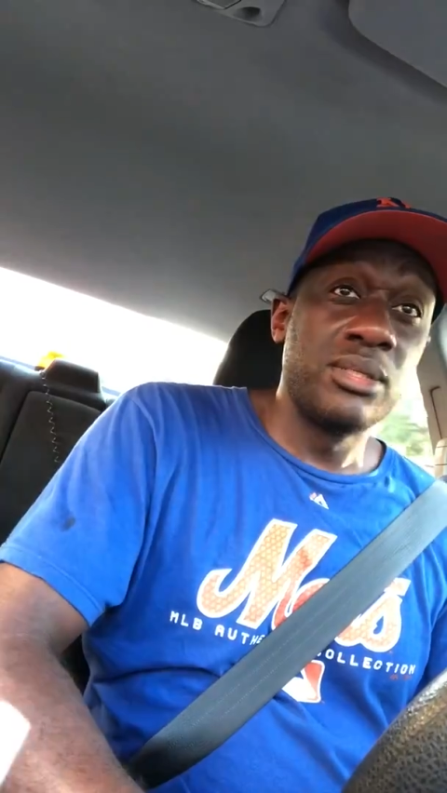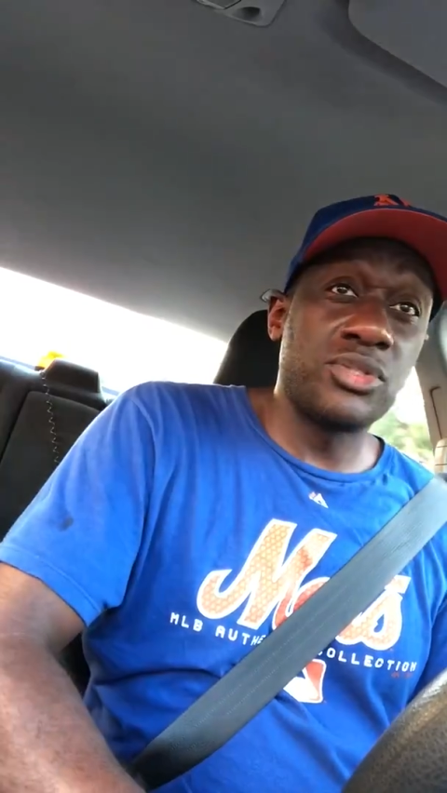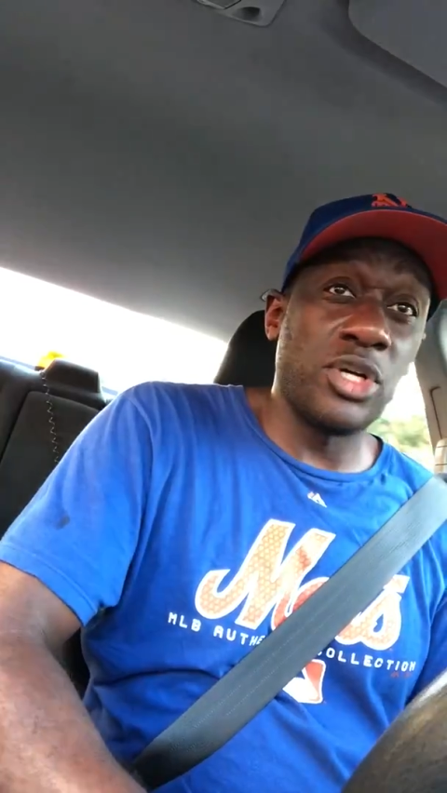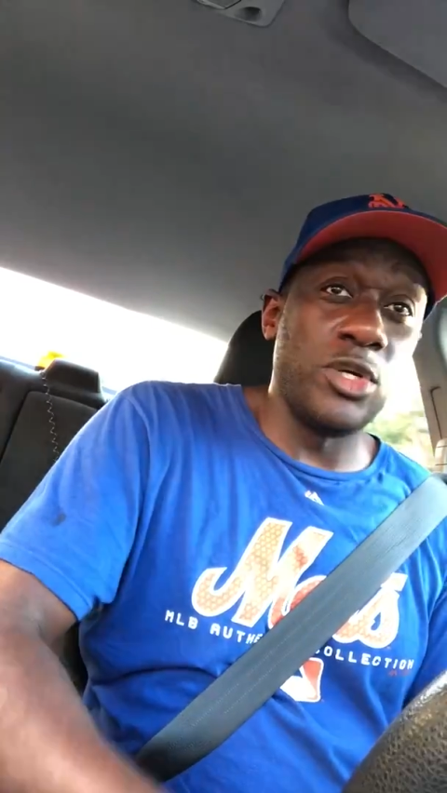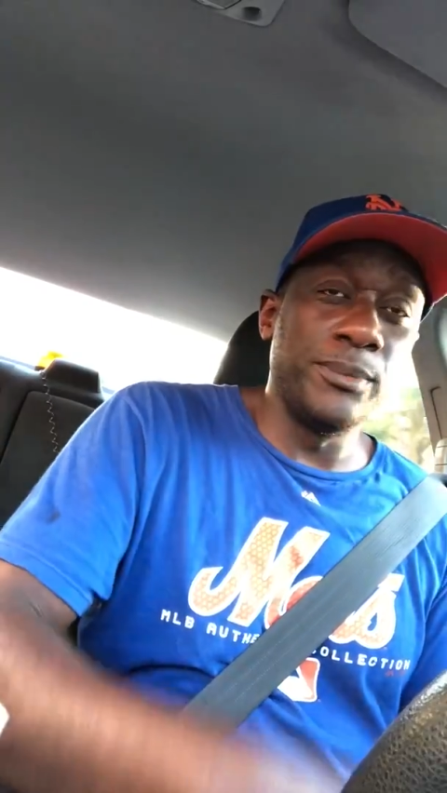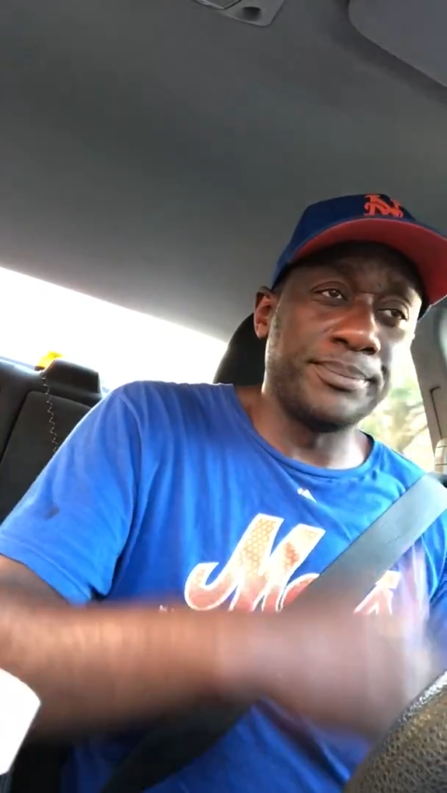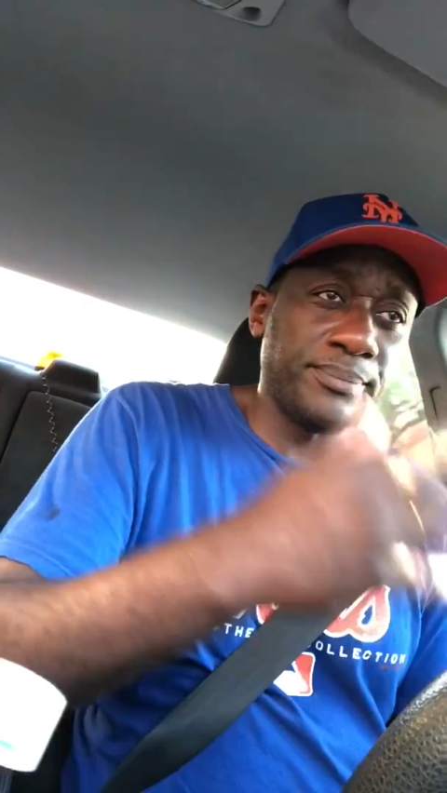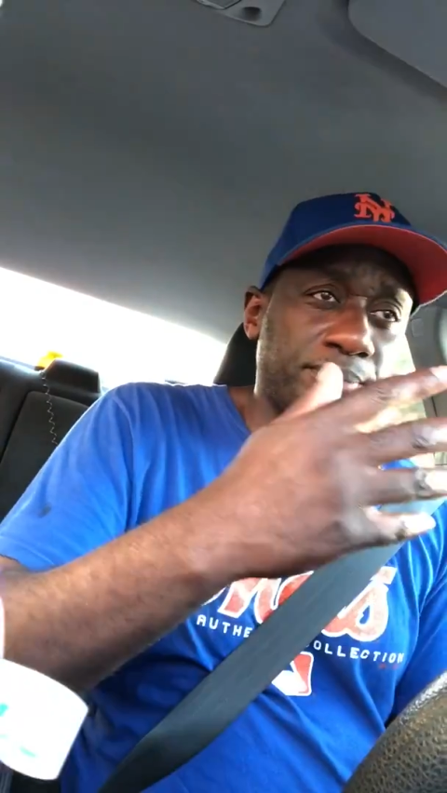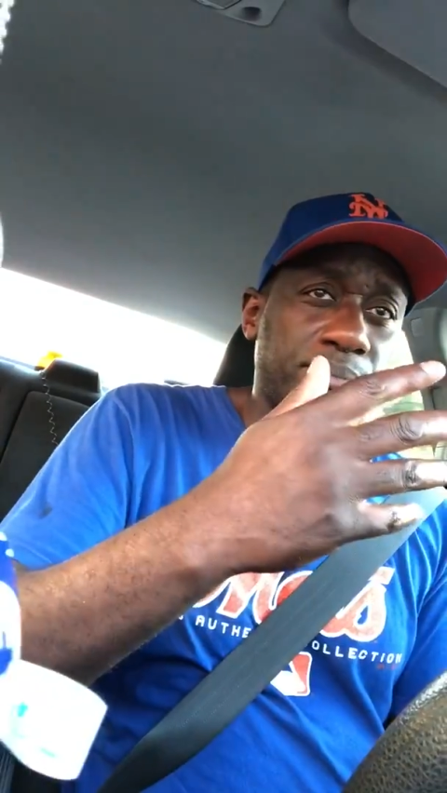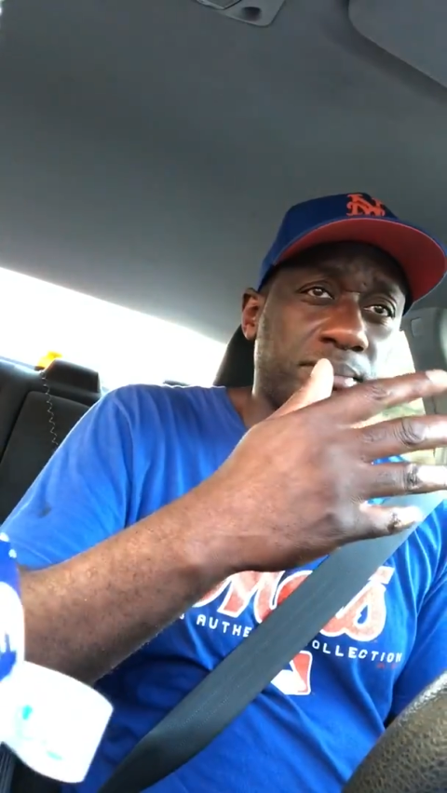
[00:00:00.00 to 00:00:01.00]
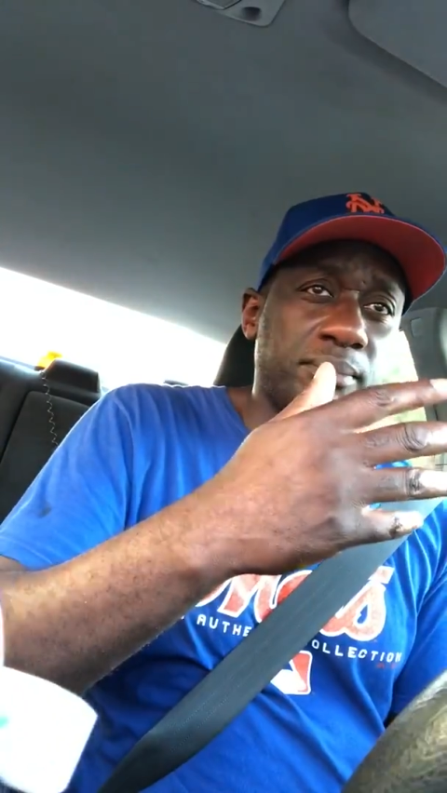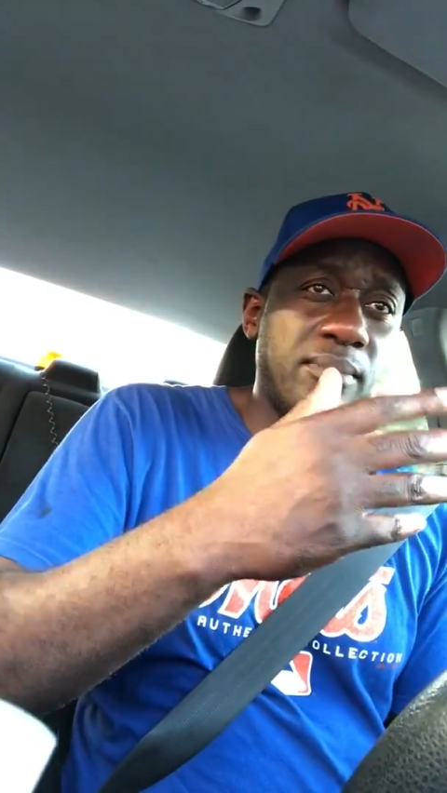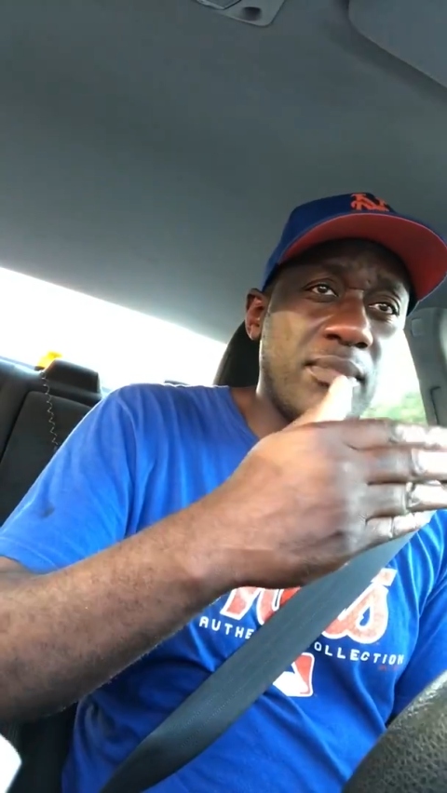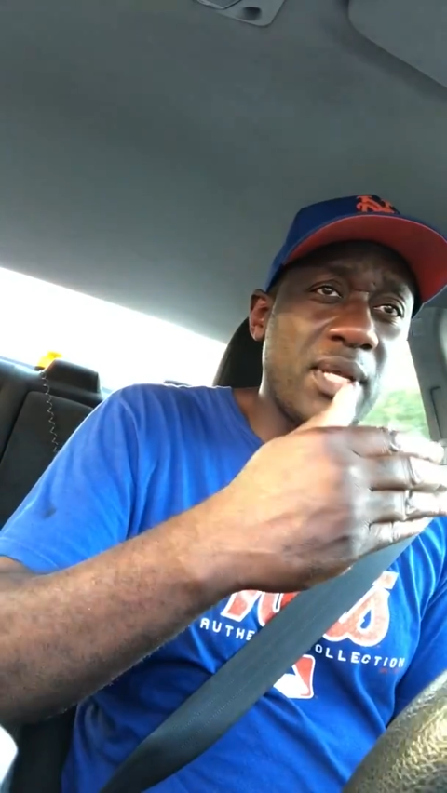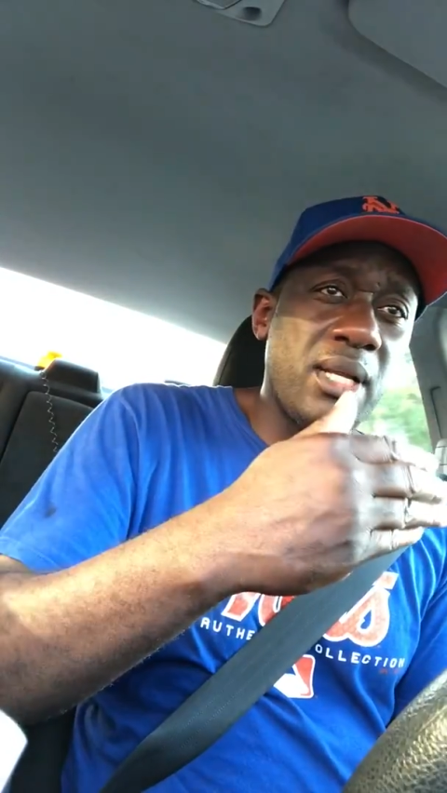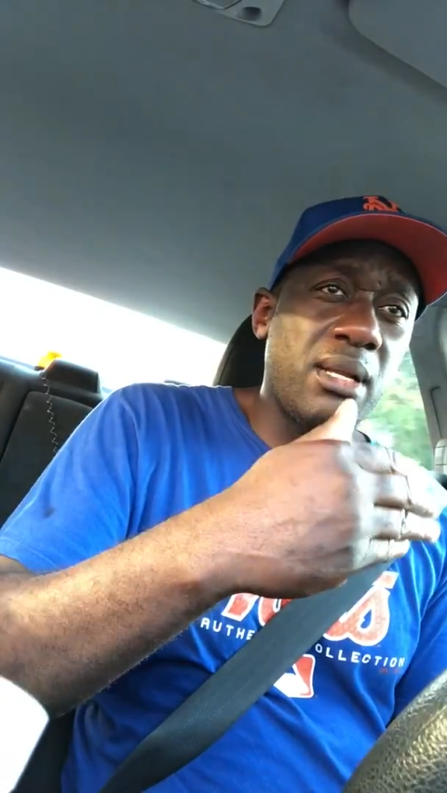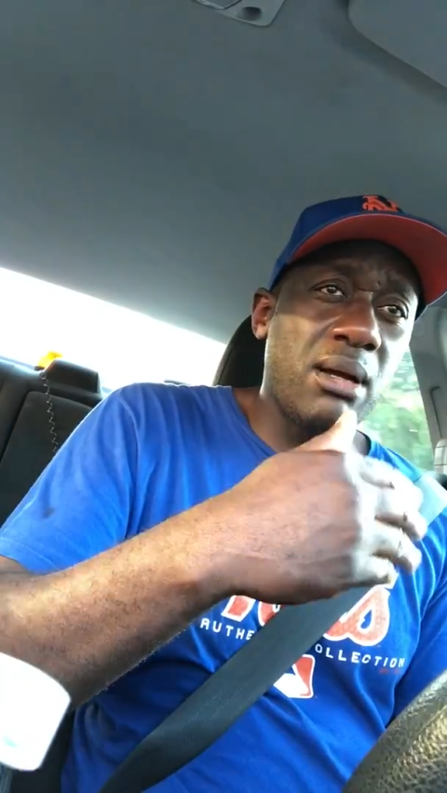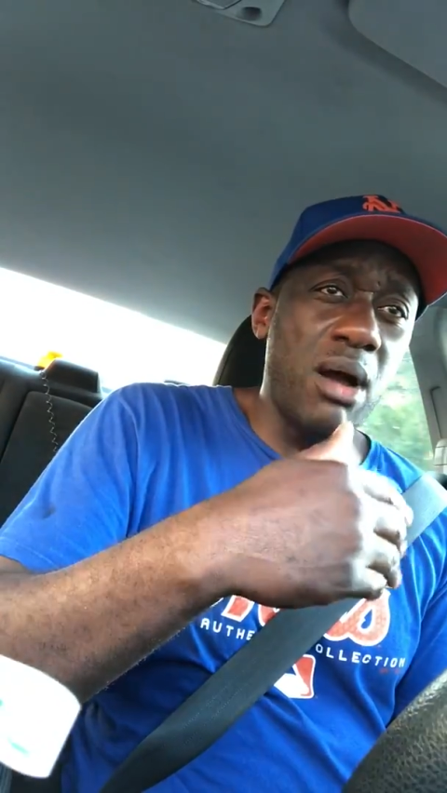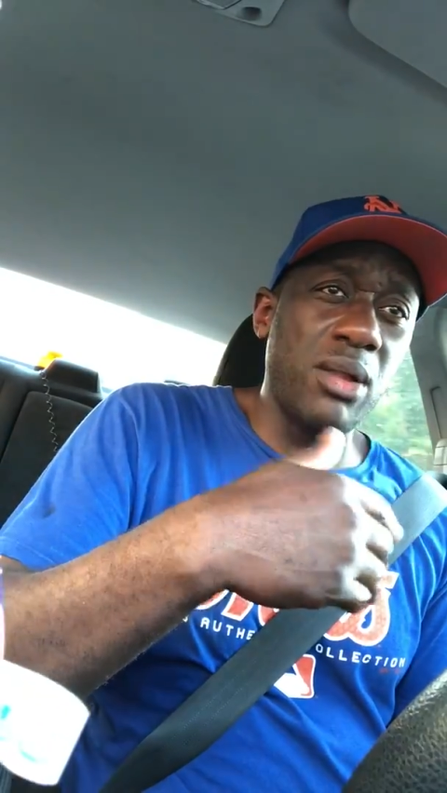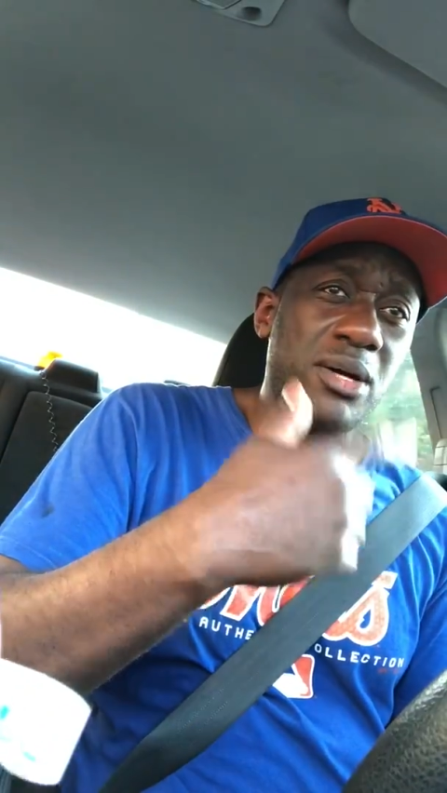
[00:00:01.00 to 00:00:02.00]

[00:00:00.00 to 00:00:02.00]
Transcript: So our